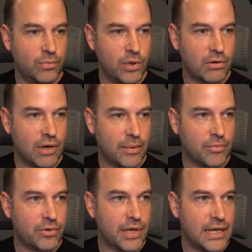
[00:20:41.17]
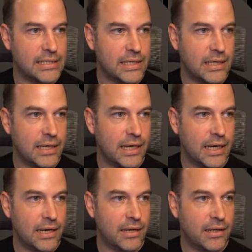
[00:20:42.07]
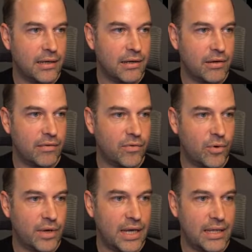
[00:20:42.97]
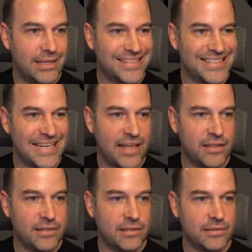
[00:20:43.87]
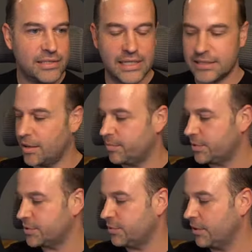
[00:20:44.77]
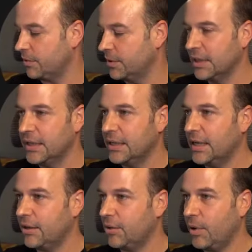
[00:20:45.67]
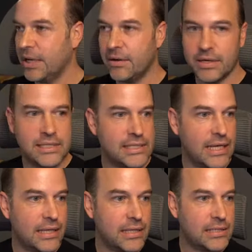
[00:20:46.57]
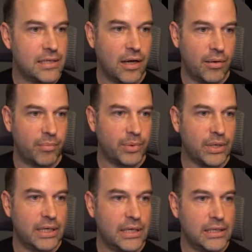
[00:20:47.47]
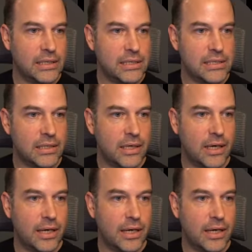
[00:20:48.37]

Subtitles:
Monogram Creator, and I've got here this tethered setup as well. Now the way I'd set this up is,